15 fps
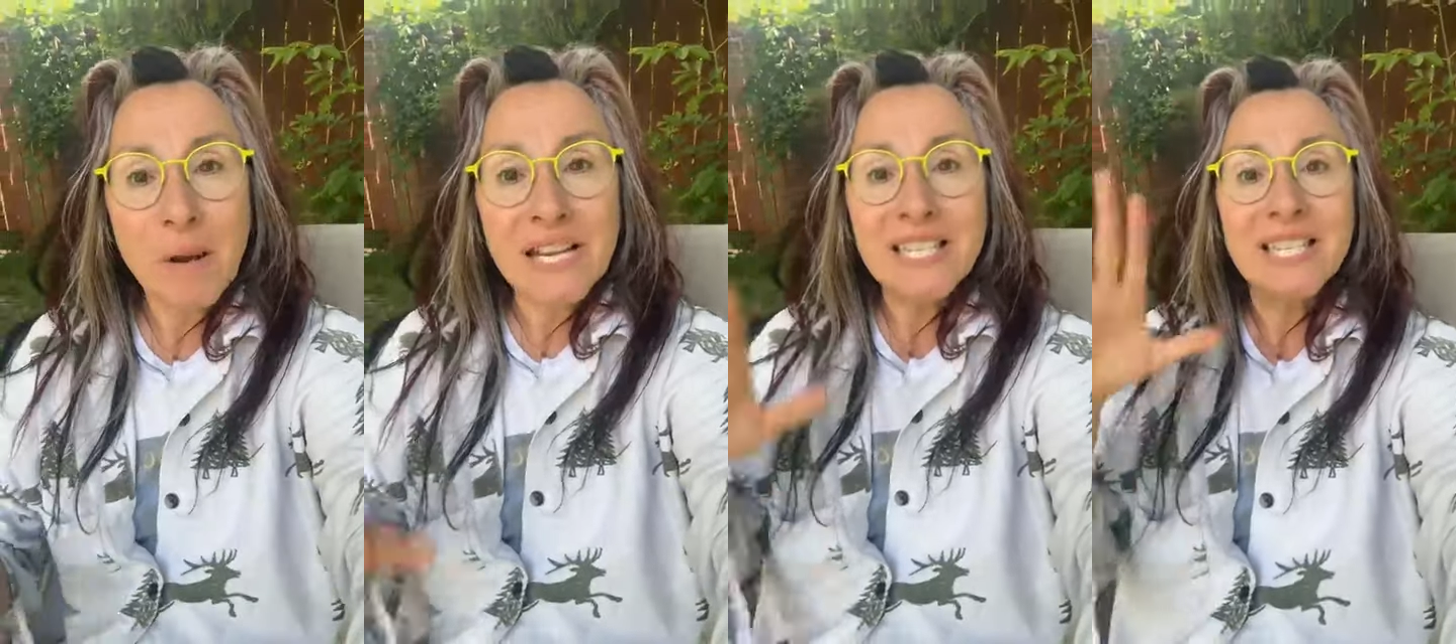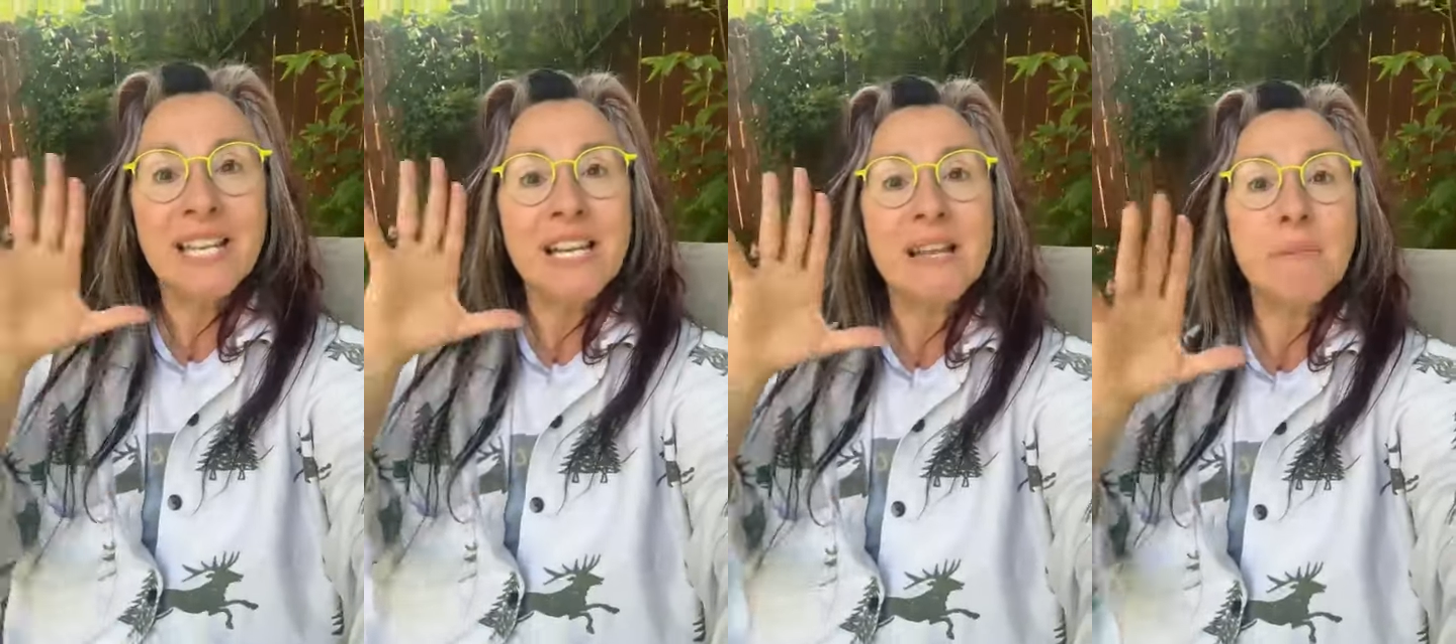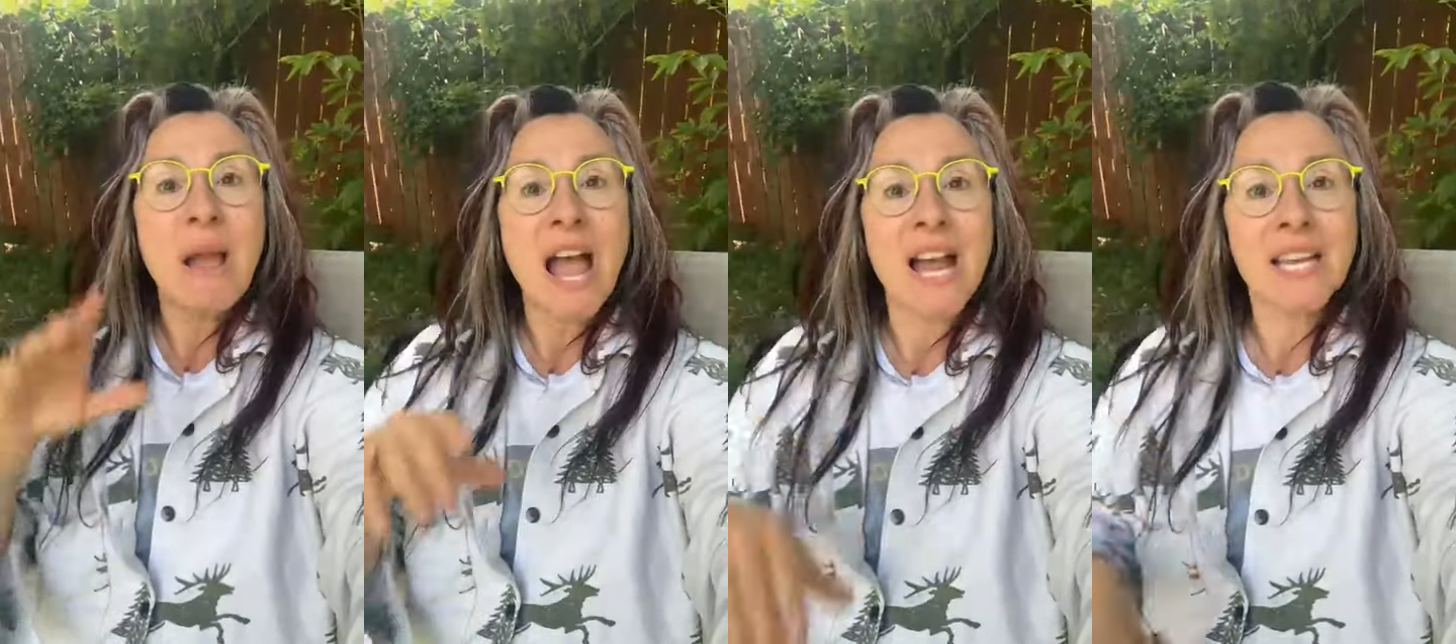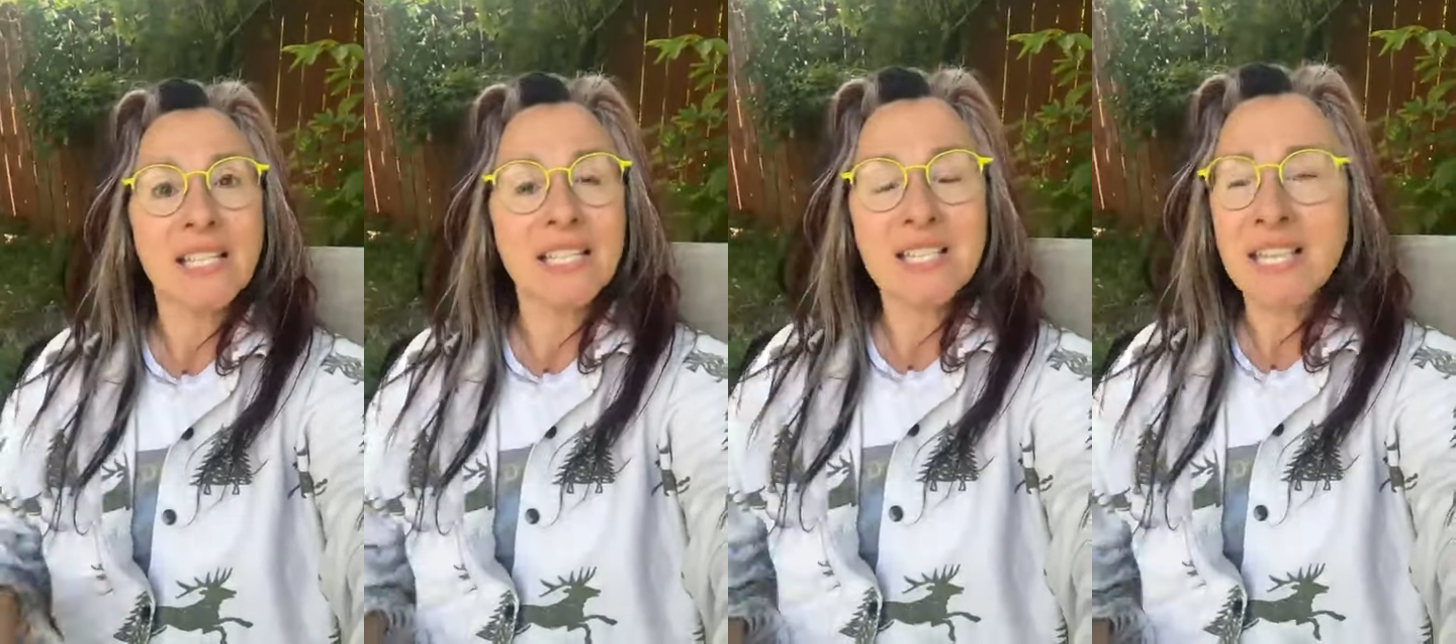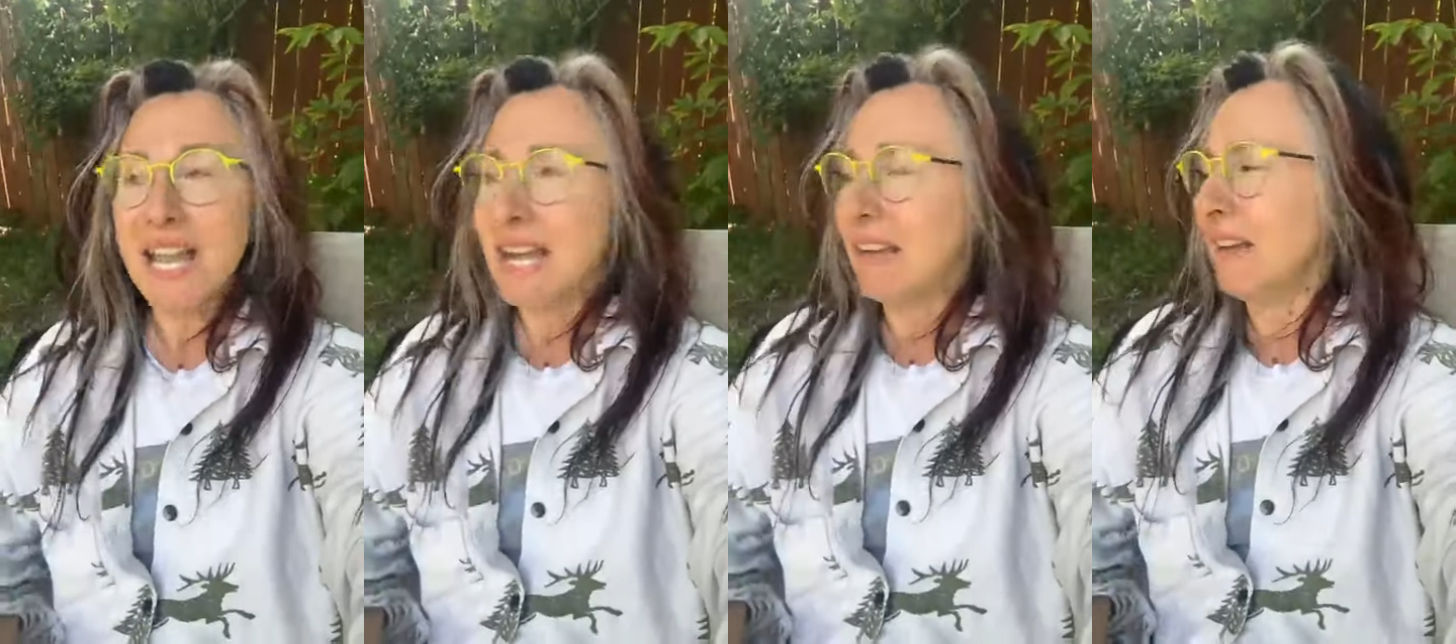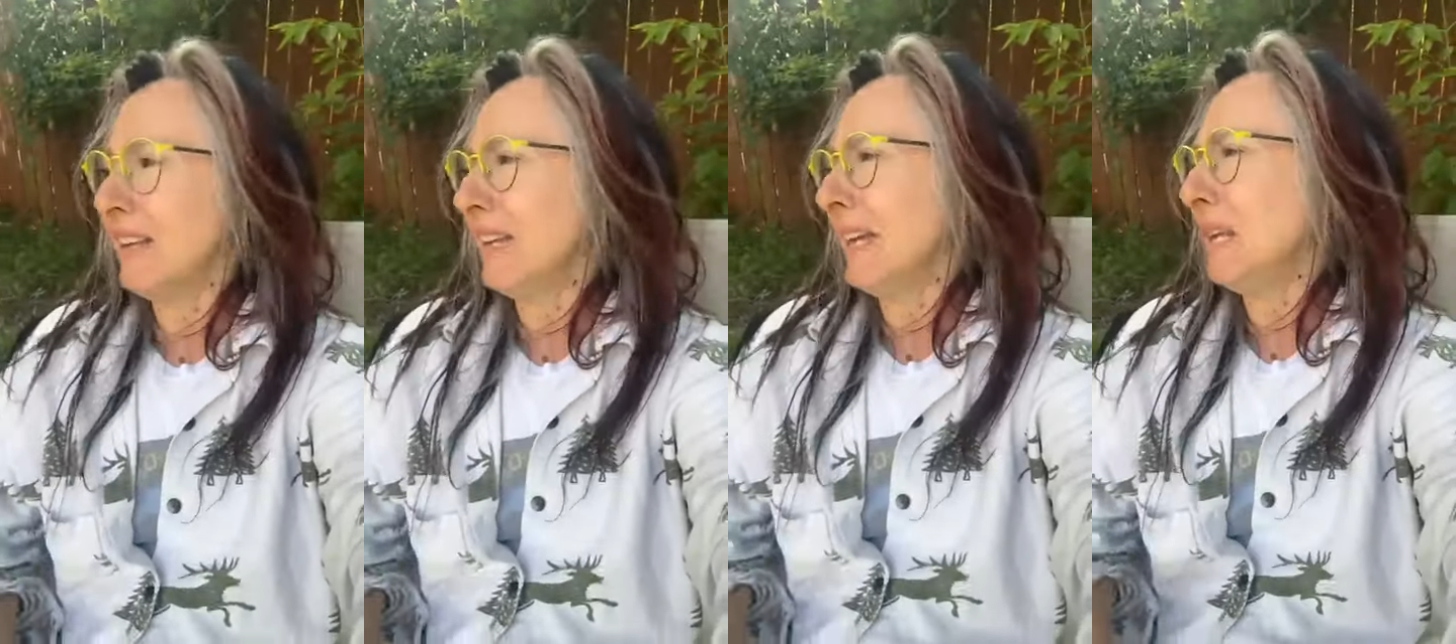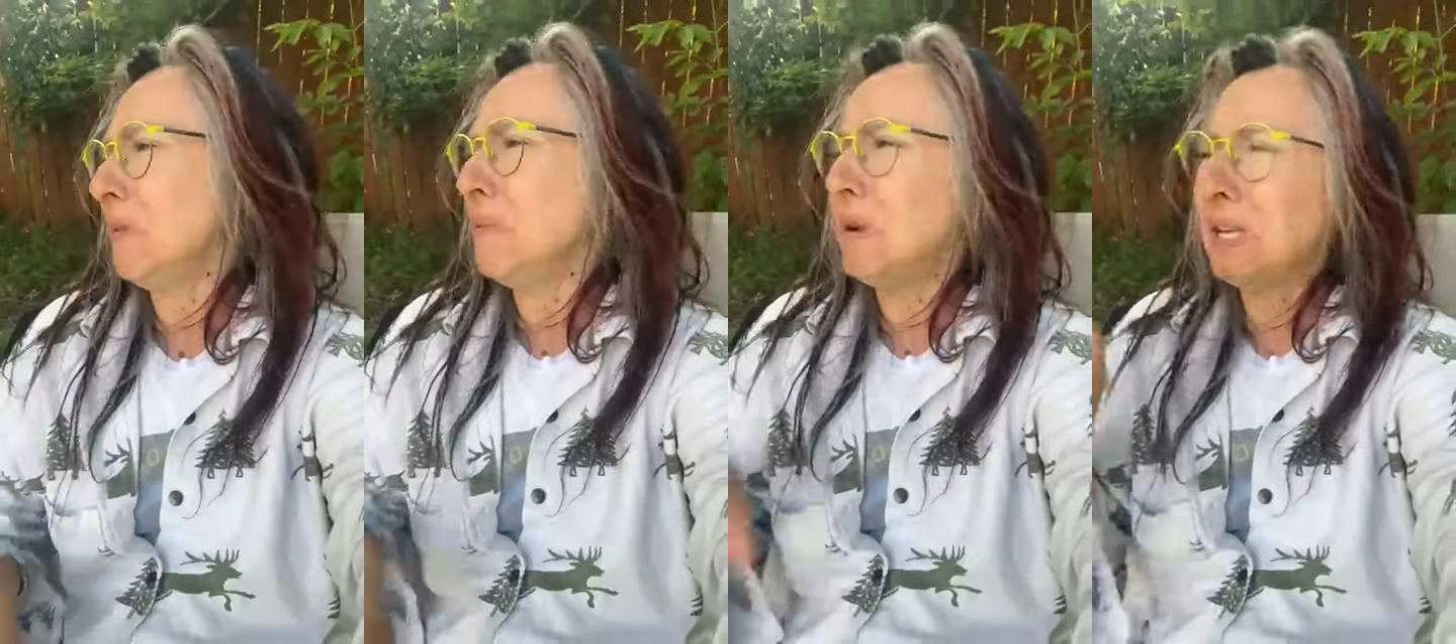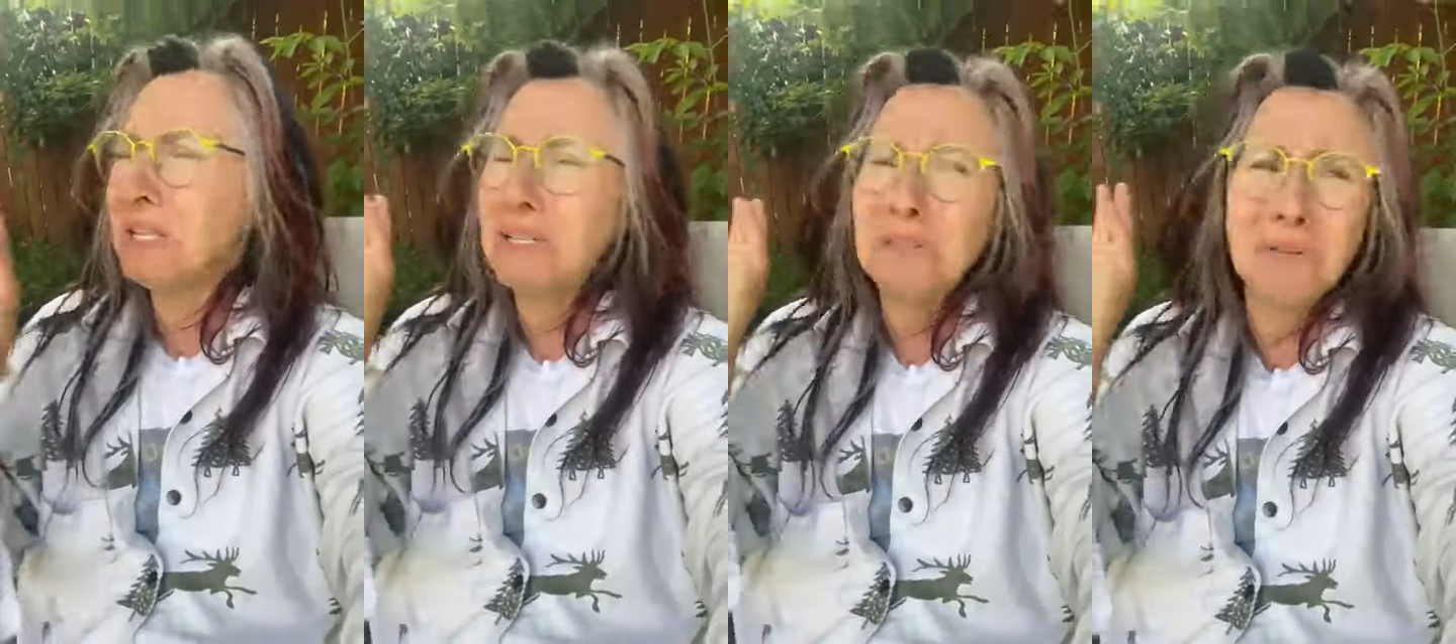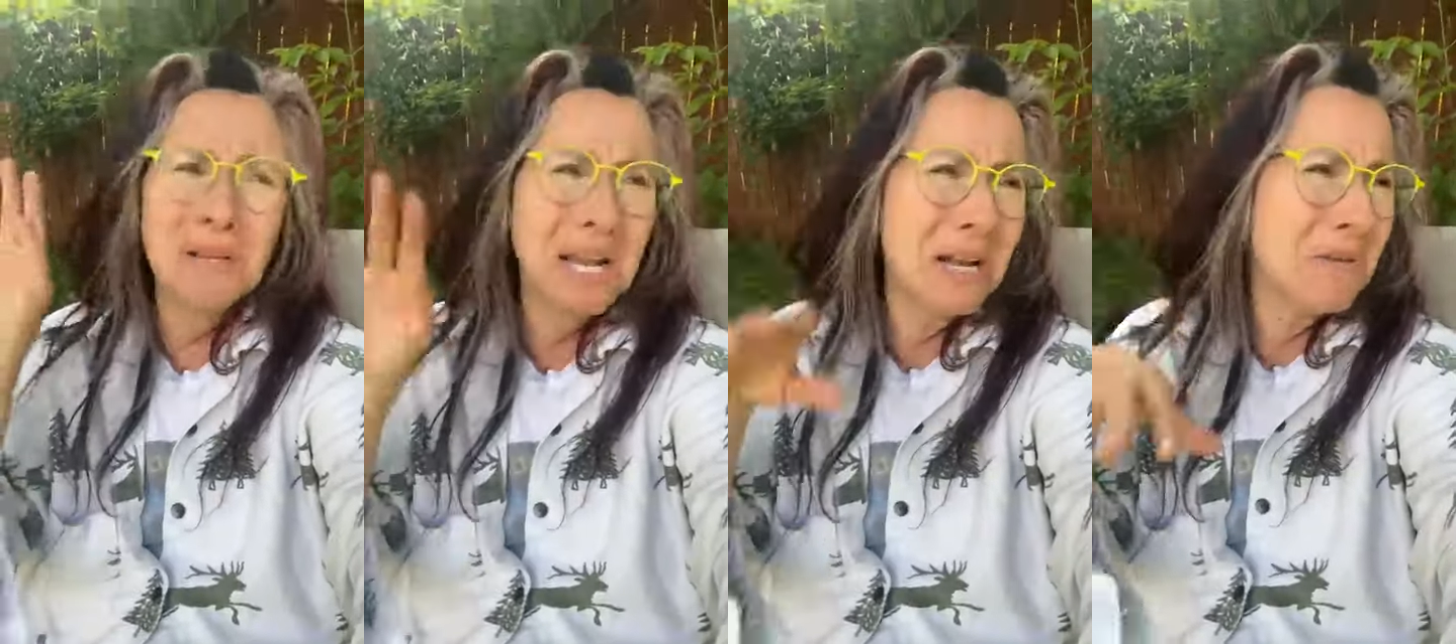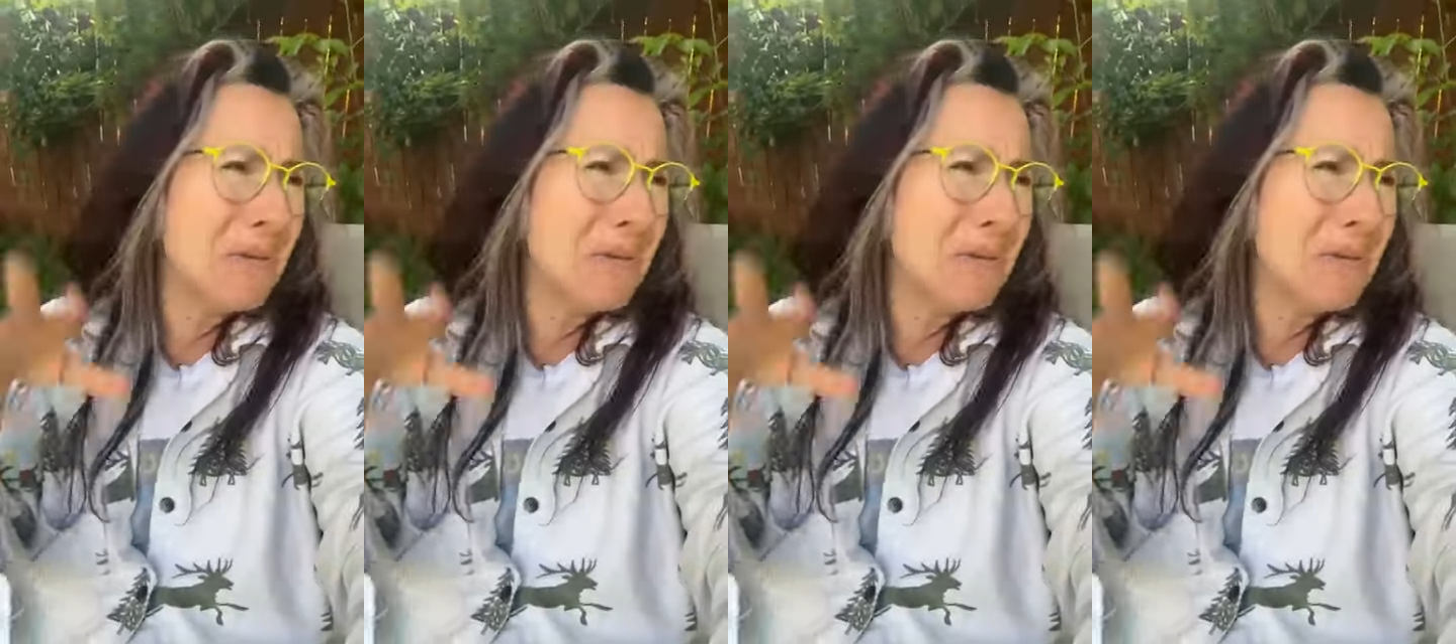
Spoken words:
by sitting back and saying, I don't want to do it.